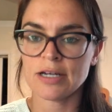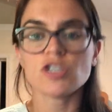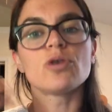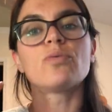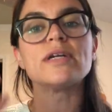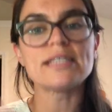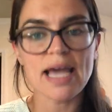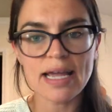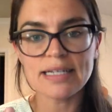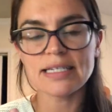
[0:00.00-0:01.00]
So when
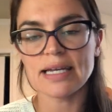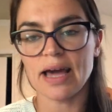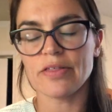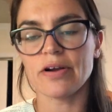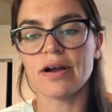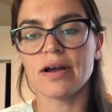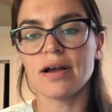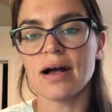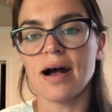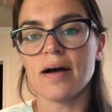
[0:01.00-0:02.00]
taken
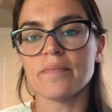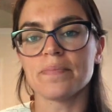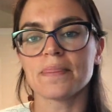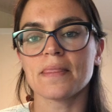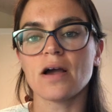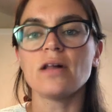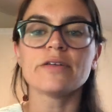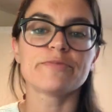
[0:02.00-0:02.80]
together, all